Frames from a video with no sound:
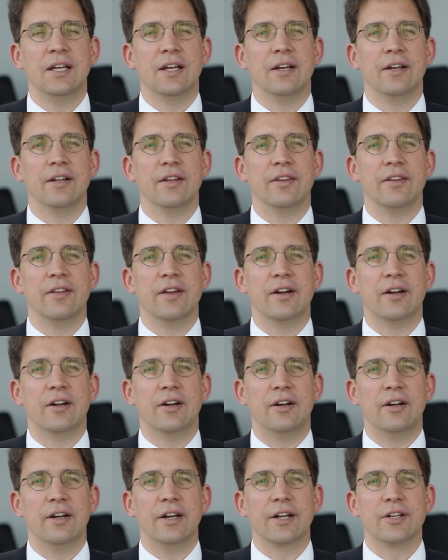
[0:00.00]
And there
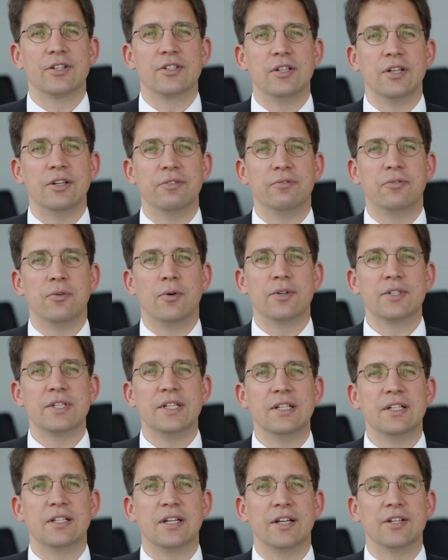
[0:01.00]
are actually
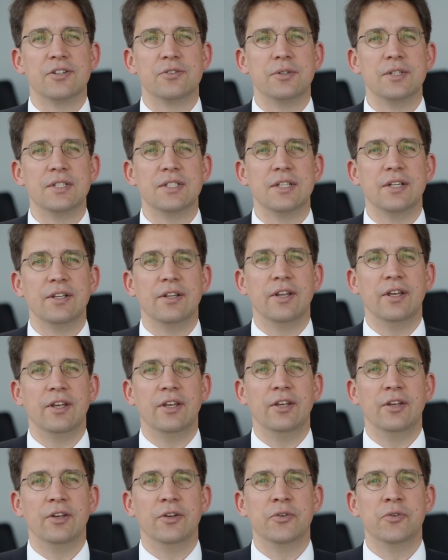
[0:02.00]
14 countries in the
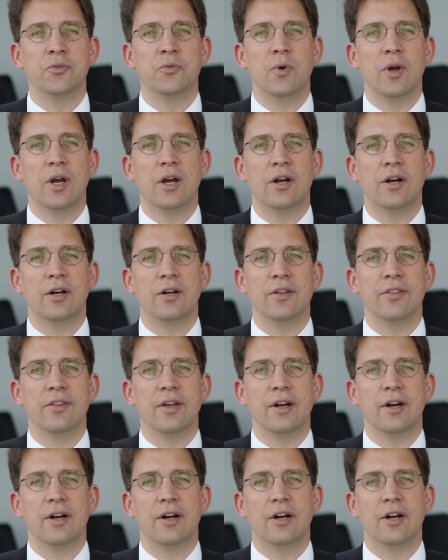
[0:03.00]
EU where
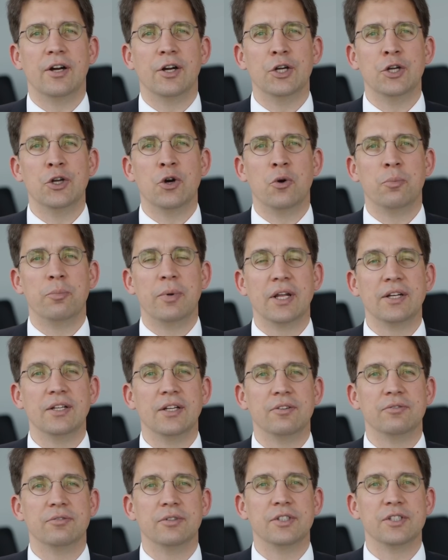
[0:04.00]
there are no patent
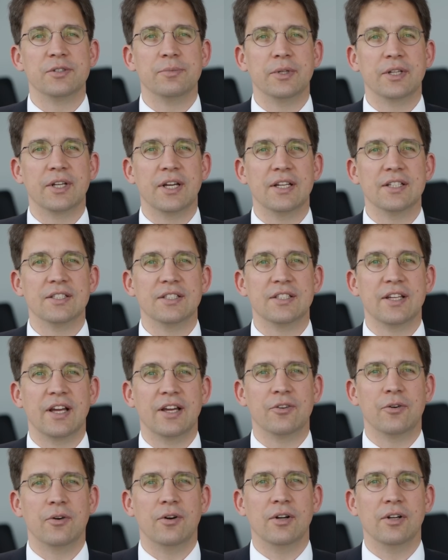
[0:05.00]
infringement cases
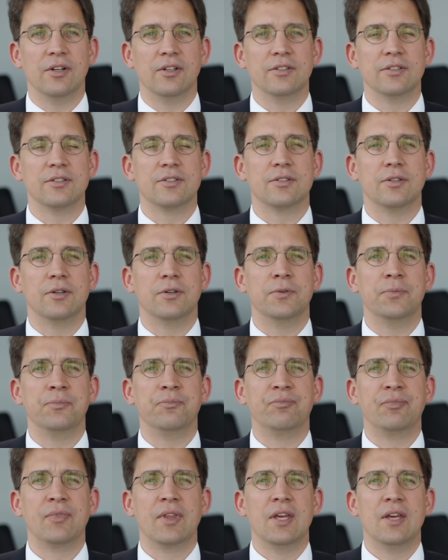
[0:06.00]
at all.
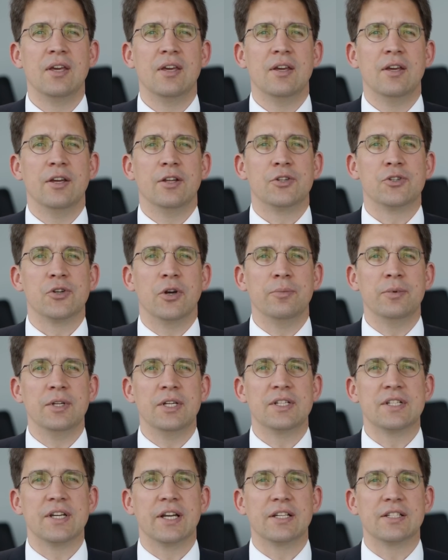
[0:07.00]
So
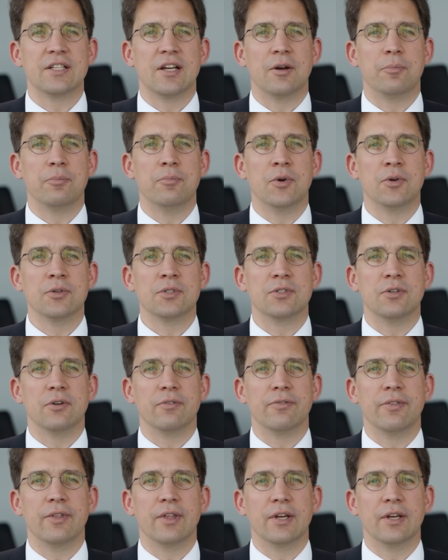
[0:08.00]
Germany takes up most
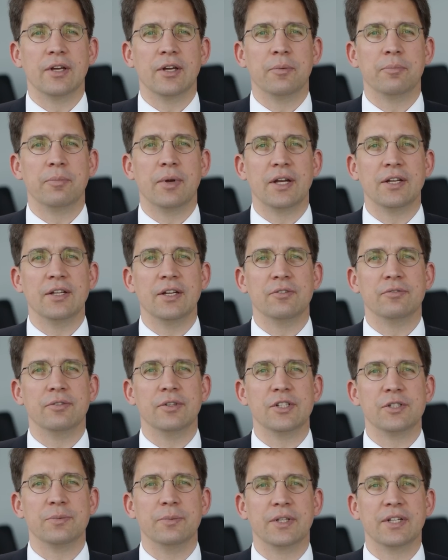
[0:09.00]
of the patent
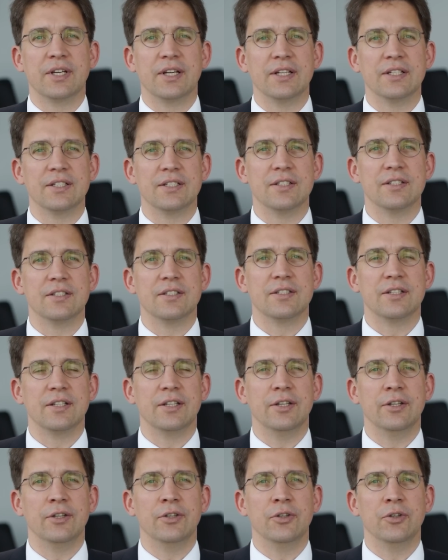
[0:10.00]
infringement cases
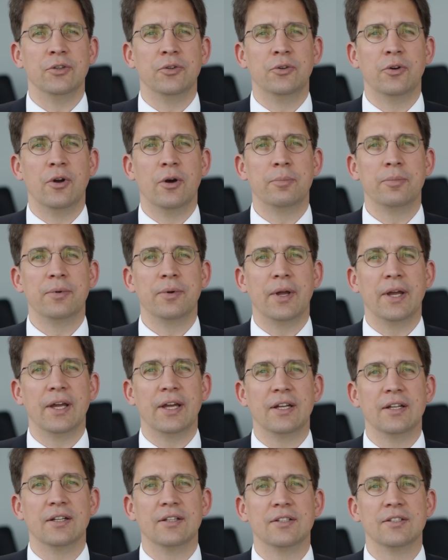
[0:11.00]
in Europe,
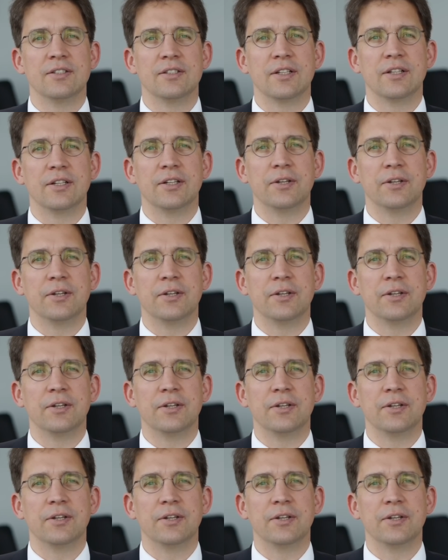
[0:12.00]
and